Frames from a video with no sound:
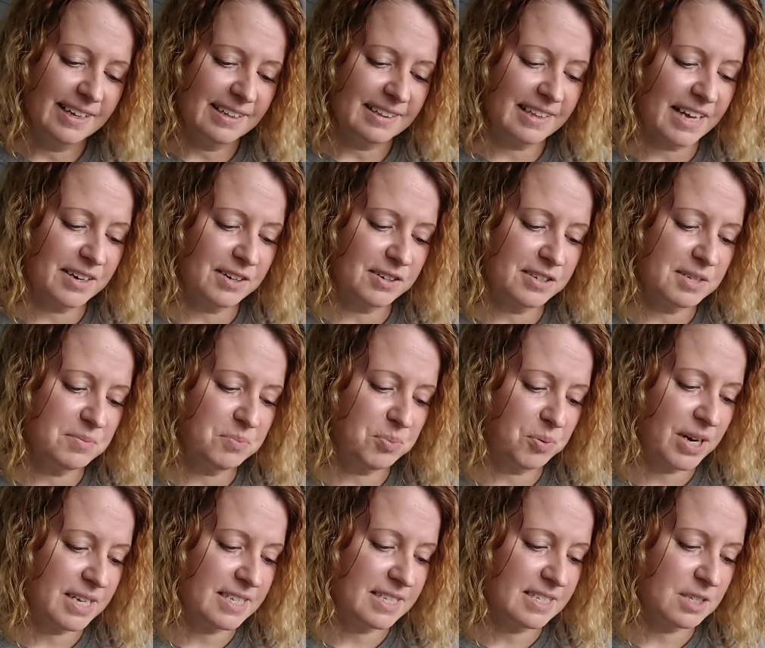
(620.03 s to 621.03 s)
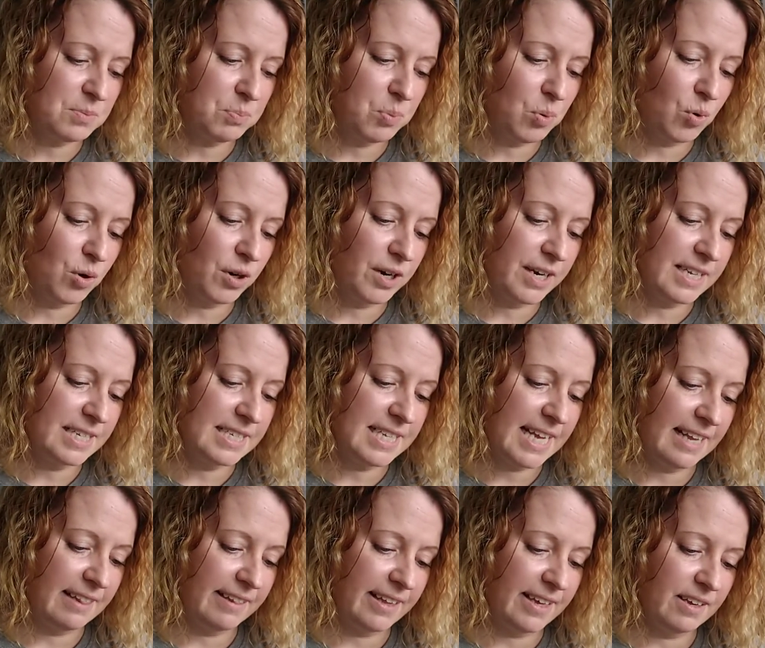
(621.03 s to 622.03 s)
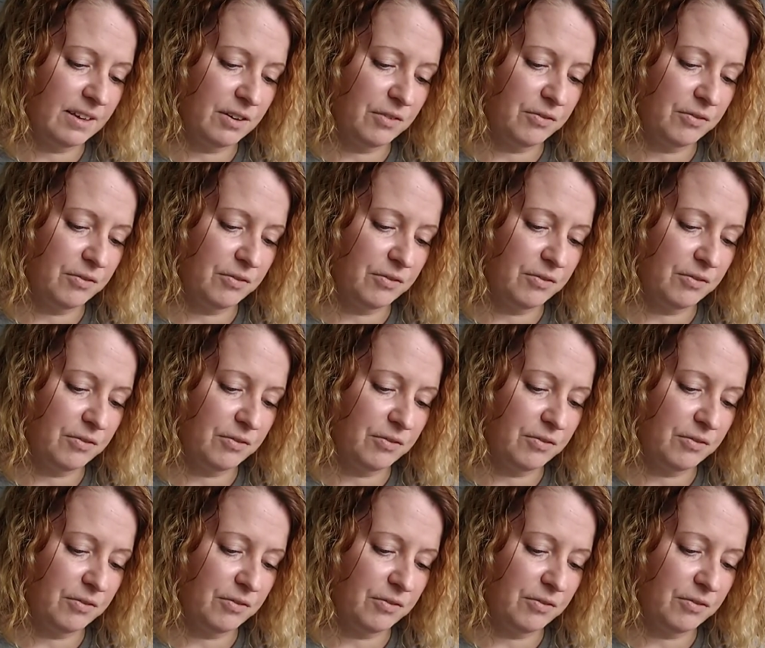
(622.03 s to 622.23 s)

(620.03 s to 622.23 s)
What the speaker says: Letters and presents poured in daily.